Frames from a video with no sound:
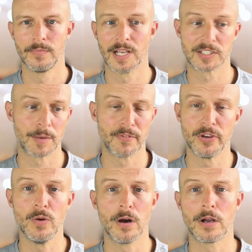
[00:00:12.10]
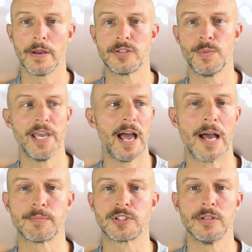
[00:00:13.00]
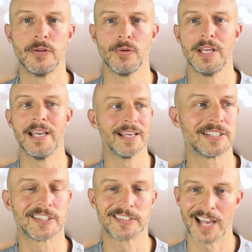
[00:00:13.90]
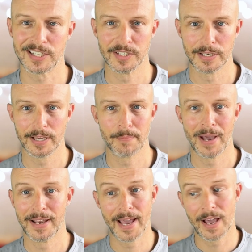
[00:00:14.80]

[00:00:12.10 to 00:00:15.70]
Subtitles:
Now, some of you are going to be absolutely ecstatic about that,